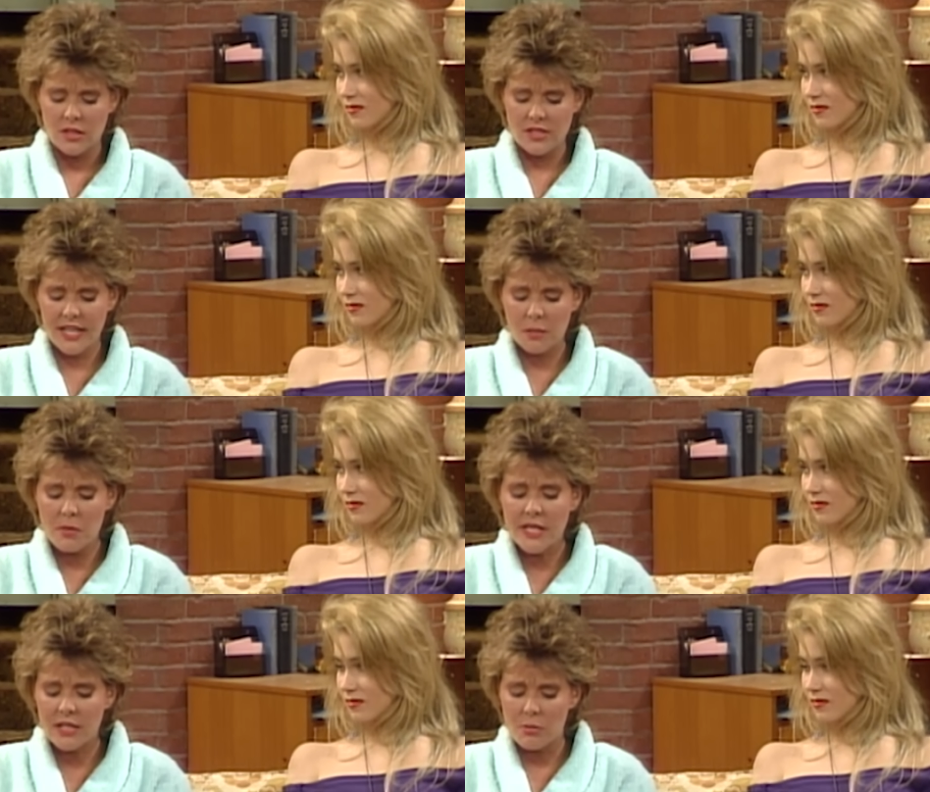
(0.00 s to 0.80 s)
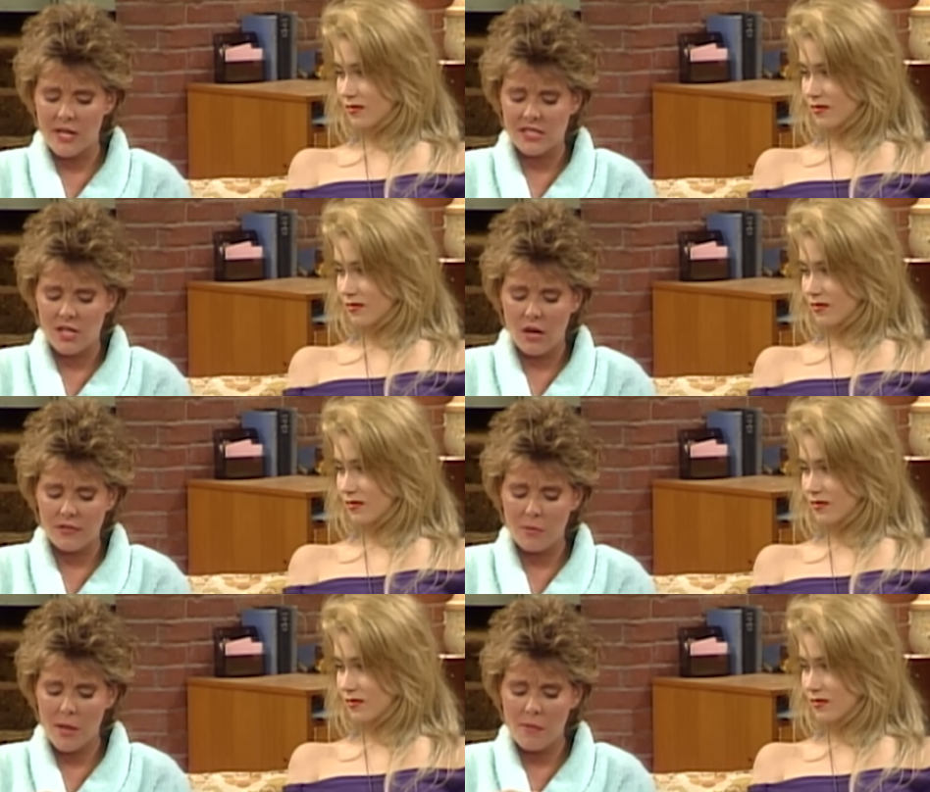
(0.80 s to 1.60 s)
Speaker 1: It's like admitting to myself
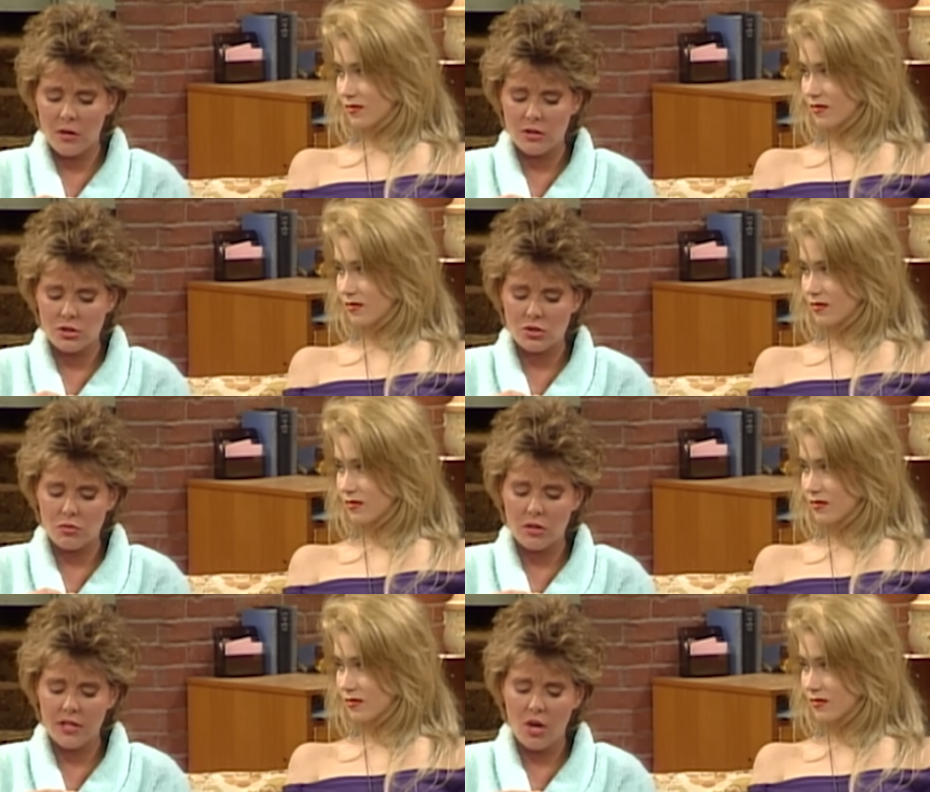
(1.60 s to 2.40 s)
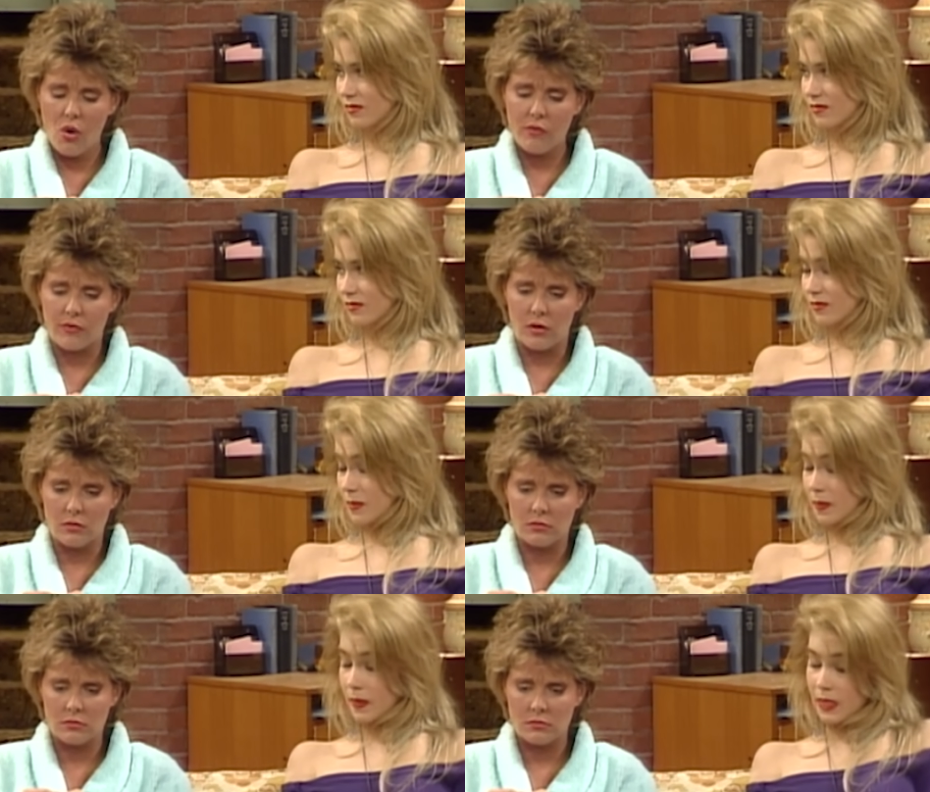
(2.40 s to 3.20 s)
that my marriage is really over,
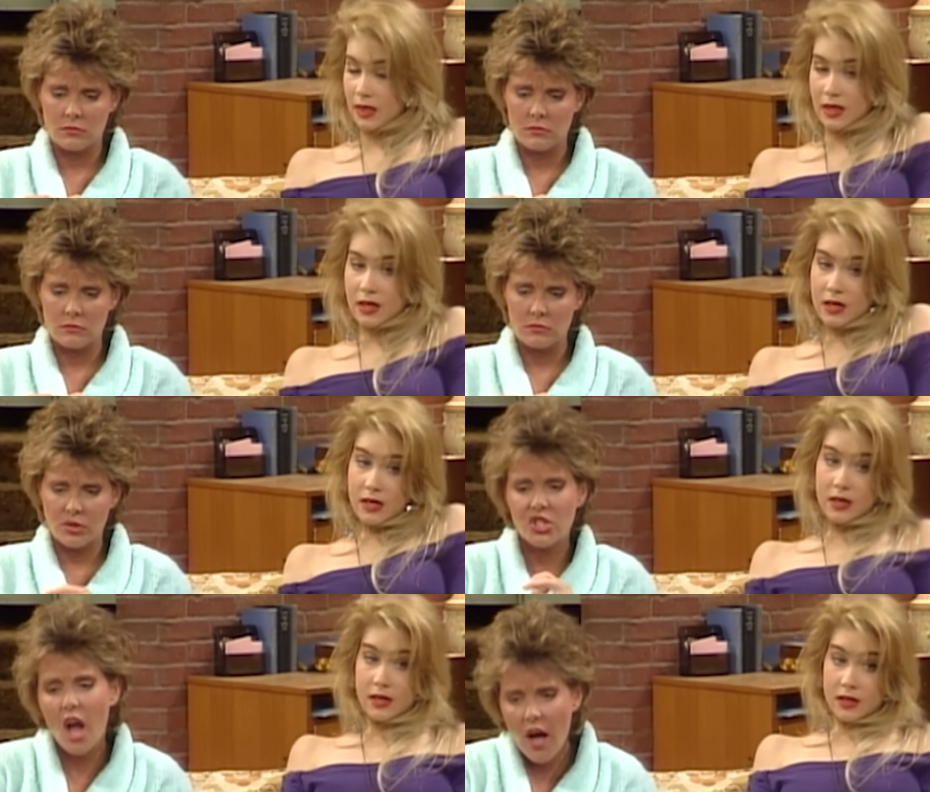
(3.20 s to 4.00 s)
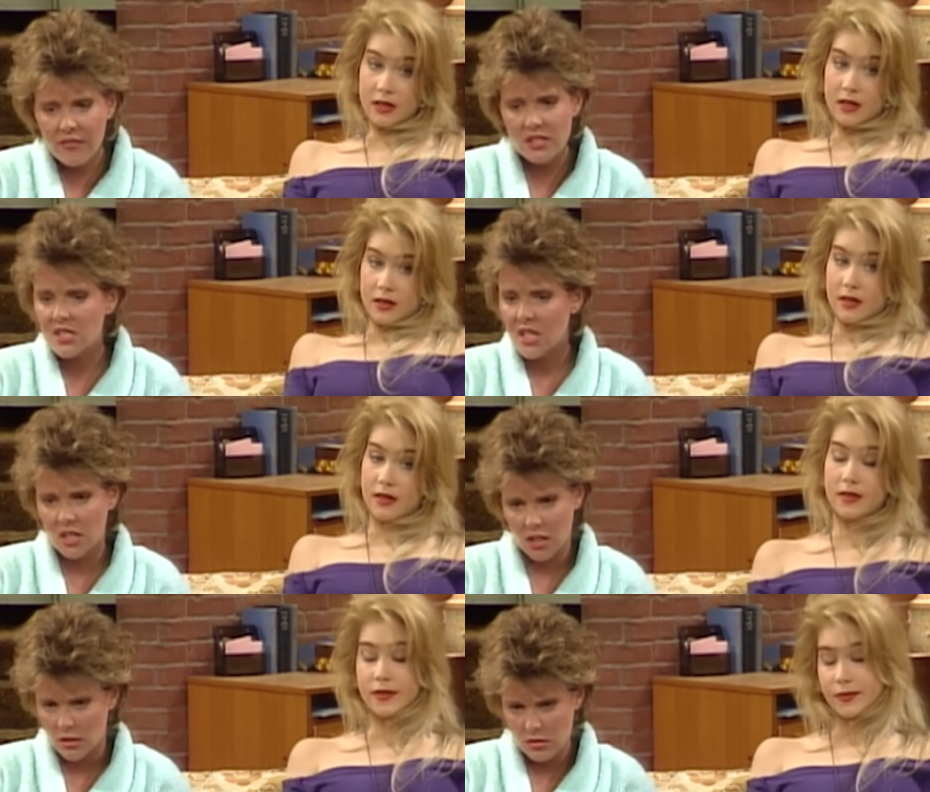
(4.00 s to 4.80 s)
which it obviously
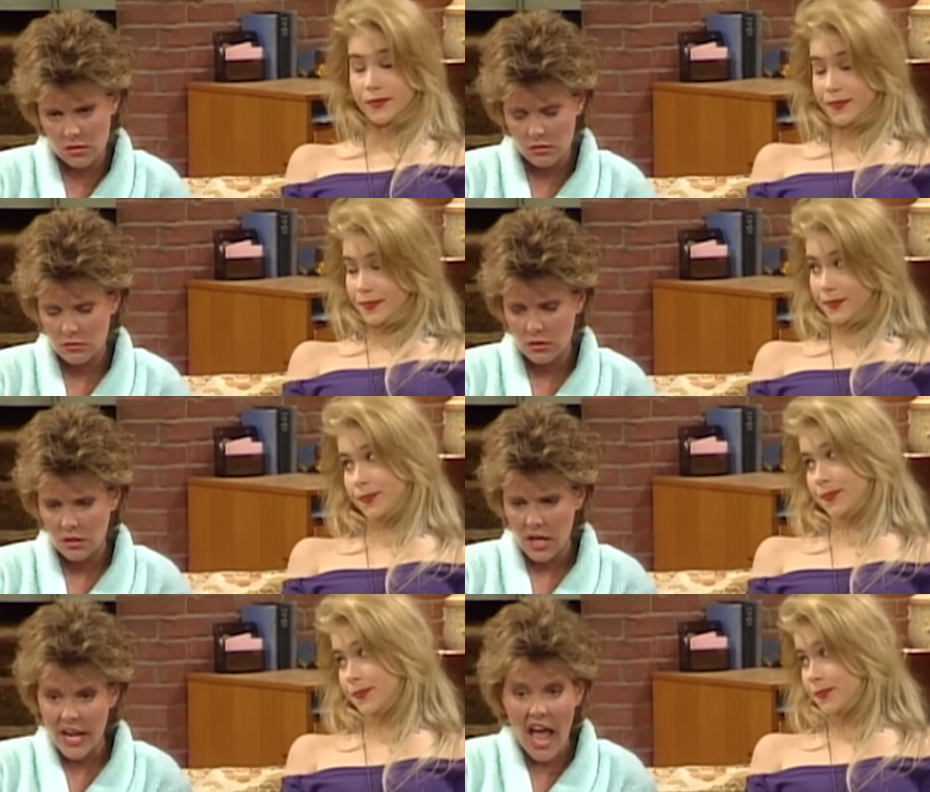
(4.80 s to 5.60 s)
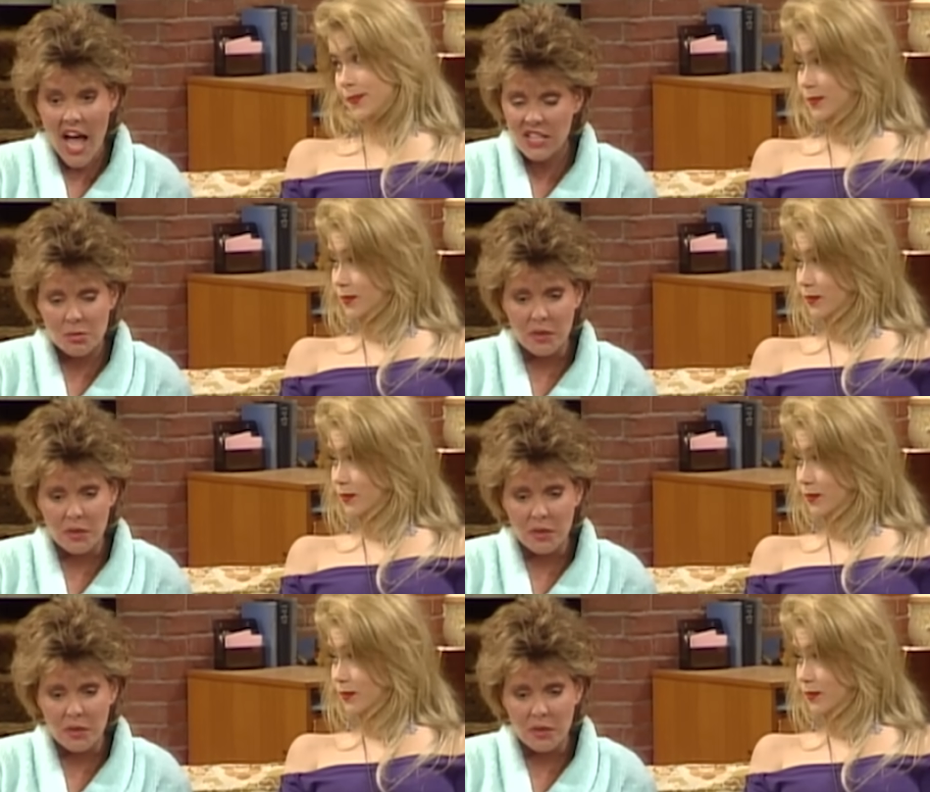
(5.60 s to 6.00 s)
is, and has